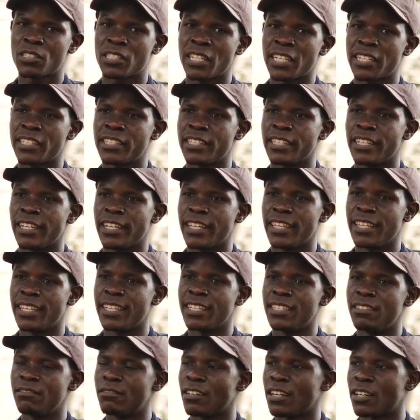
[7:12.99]
taking the
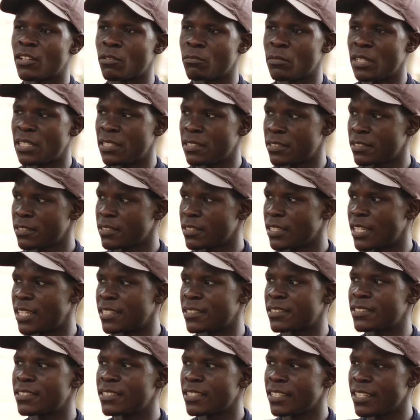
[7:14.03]
environment as
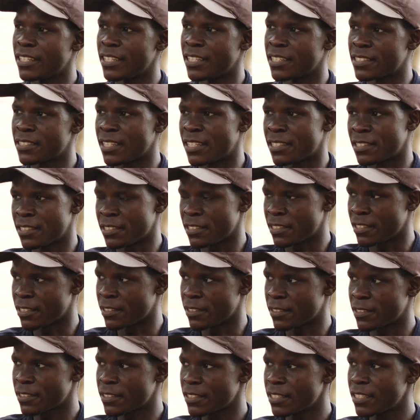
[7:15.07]
serious as it
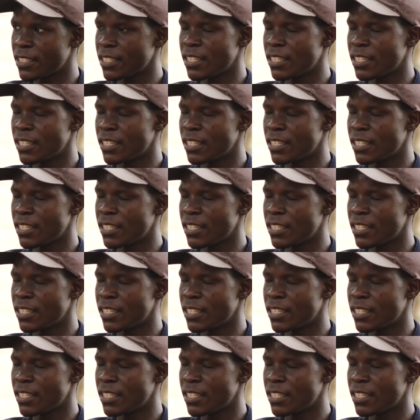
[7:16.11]
is,